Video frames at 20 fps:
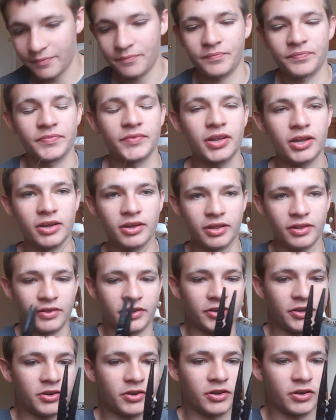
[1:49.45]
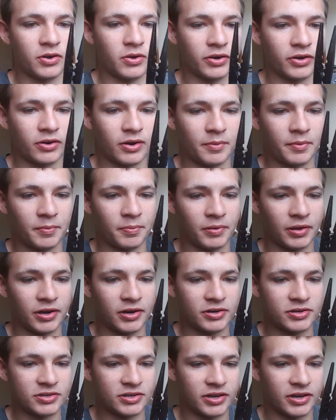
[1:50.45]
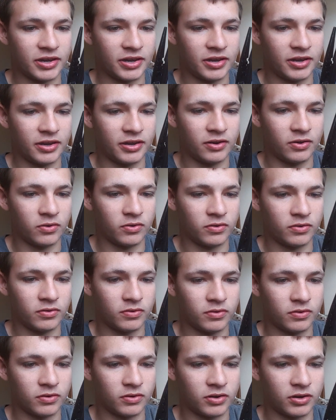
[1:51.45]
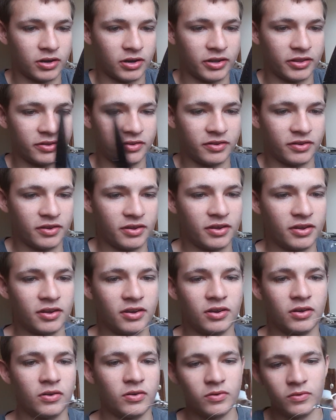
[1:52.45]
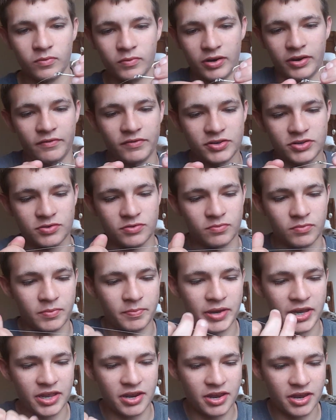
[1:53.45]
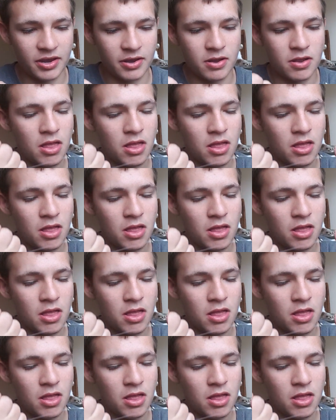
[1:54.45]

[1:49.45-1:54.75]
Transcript: And then you can go and grab your pliers and cut whatever's remaining